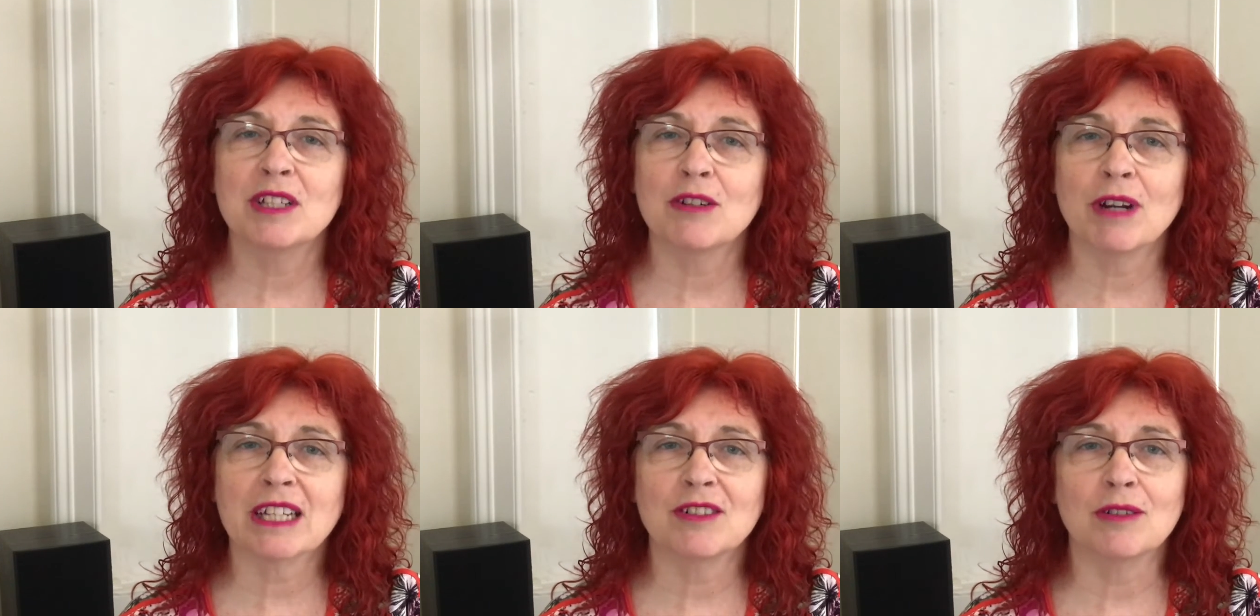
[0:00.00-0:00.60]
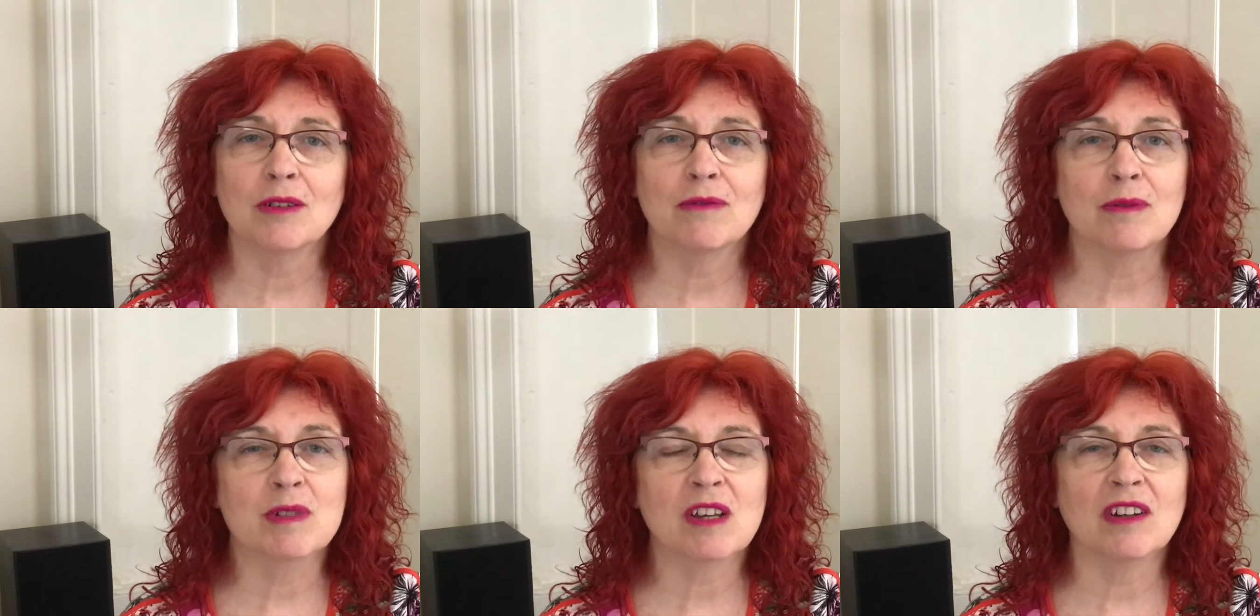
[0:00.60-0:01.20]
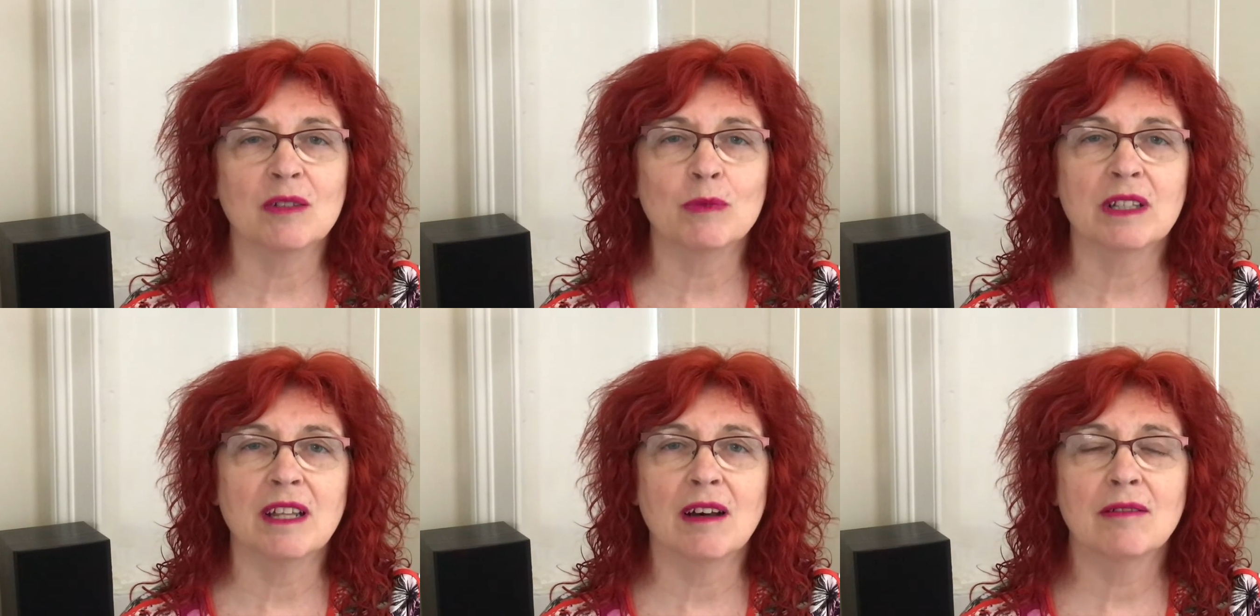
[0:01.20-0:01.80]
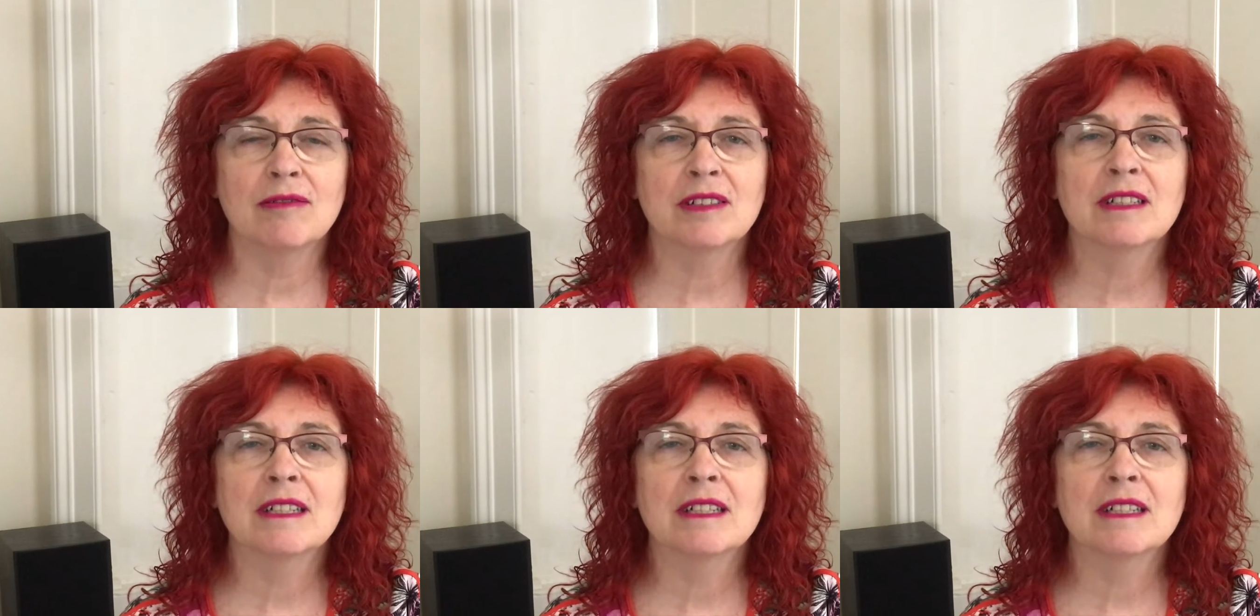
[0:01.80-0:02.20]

director of From Scotland With Love.